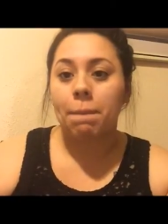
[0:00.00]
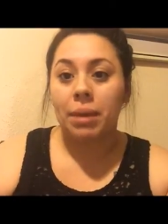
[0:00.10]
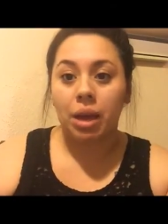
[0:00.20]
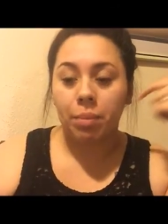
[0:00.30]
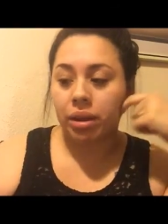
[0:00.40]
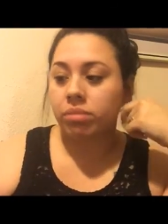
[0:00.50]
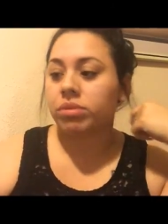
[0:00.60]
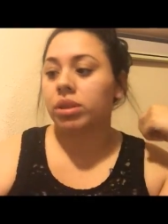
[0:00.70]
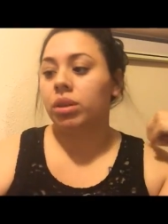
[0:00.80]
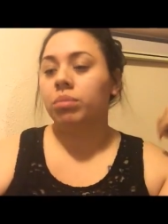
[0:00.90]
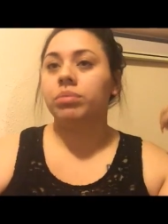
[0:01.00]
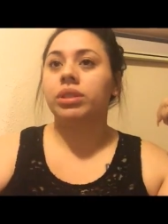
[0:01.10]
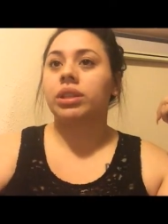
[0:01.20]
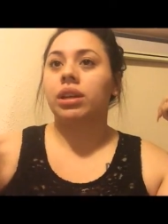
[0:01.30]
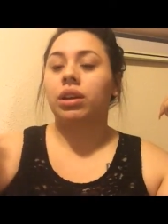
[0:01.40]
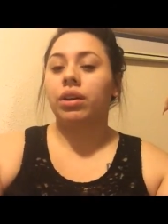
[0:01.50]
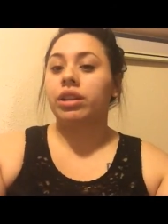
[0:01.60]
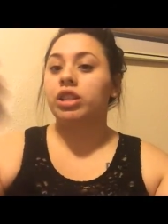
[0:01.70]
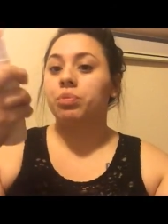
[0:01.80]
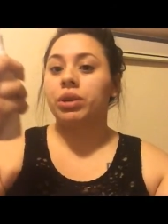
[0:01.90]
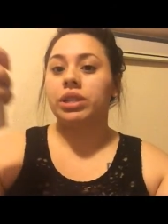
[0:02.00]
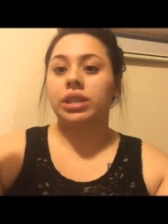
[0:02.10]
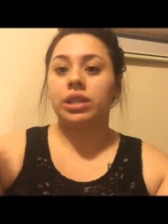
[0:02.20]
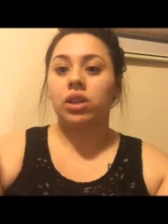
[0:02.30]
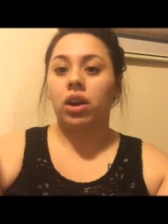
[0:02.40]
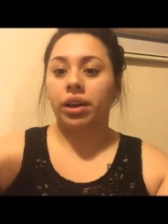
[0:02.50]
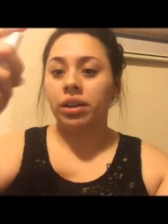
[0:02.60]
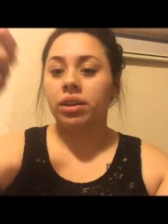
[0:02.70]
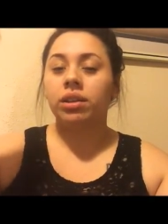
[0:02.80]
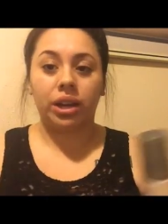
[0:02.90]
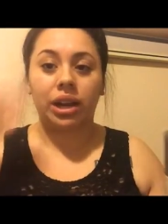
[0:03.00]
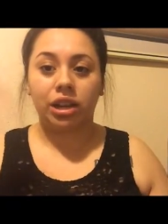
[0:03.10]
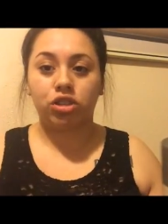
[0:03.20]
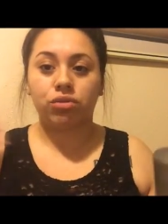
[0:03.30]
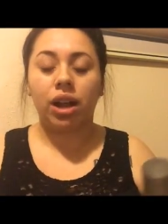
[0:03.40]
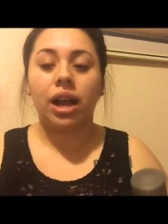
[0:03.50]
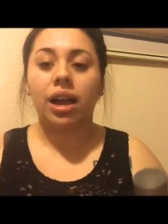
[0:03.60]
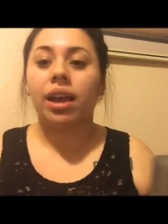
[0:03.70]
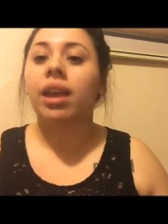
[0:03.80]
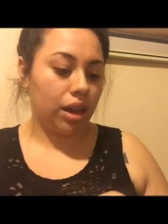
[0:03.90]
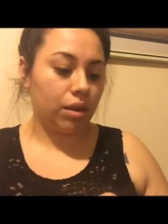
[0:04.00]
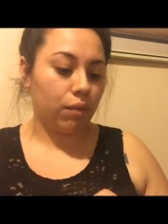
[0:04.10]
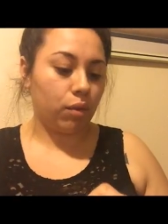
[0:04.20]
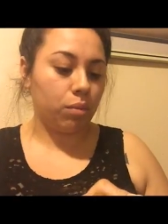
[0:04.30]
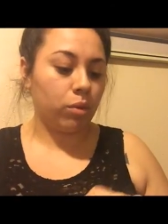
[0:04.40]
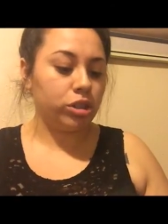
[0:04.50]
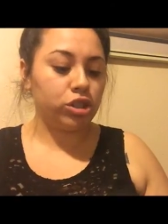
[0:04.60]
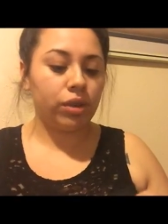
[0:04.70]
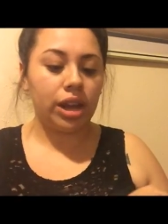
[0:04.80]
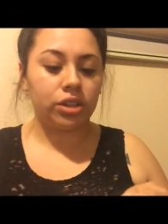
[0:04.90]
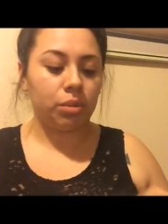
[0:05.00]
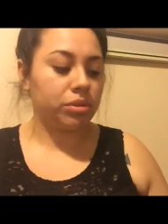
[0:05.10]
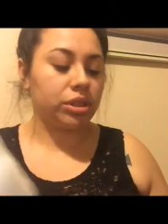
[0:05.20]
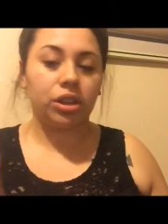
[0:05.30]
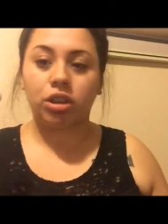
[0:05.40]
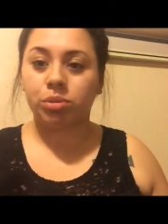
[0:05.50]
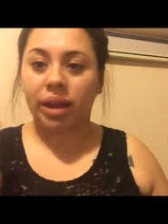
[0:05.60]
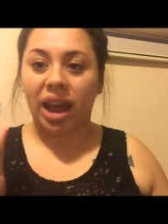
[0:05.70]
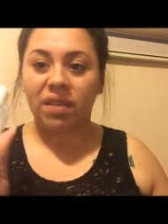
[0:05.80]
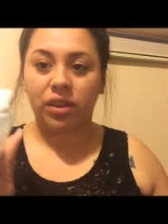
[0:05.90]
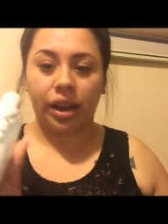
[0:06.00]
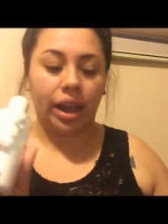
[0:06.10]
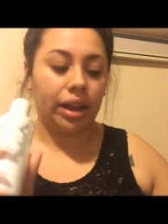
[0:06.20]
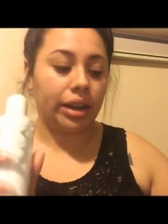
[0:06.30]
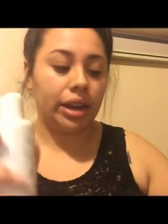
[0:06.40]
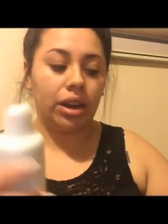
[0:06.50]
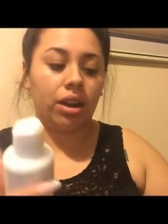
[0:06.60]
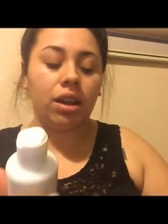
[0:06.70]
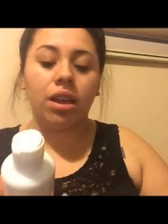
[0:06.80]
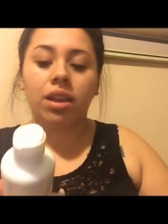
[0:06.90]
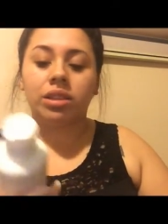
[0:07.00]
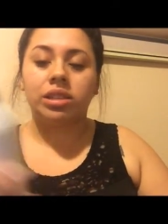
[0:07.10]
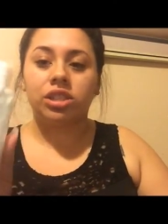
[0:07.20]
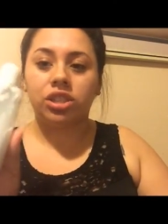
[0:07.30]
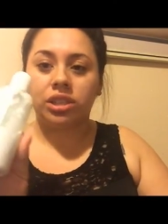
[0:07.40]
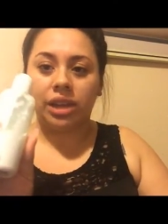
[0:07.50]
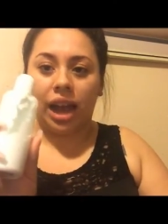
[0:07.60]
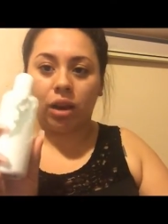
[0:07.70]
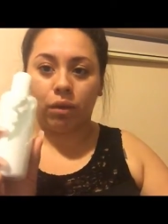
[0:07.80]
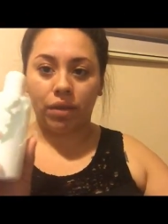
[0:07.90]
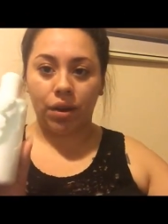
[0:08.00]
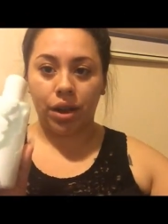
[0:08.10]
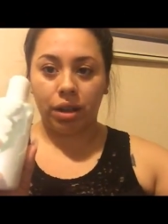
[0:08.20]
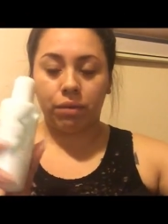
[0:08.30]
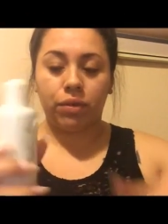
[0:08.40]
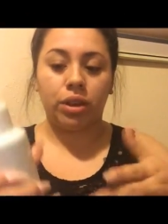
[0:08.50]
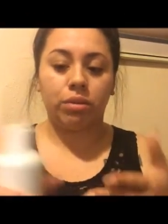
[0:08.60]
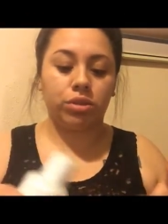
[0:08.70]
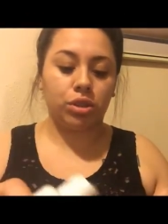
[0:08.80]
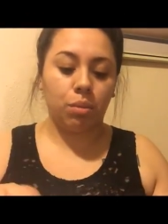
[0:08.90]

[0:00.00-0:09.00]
makeup on. So I'm just gonna go ahead and spritz this on. I'm gonna let it dry, and for moisturizer I'm just gonna use what I have on hand here. This is just an aloe vera infused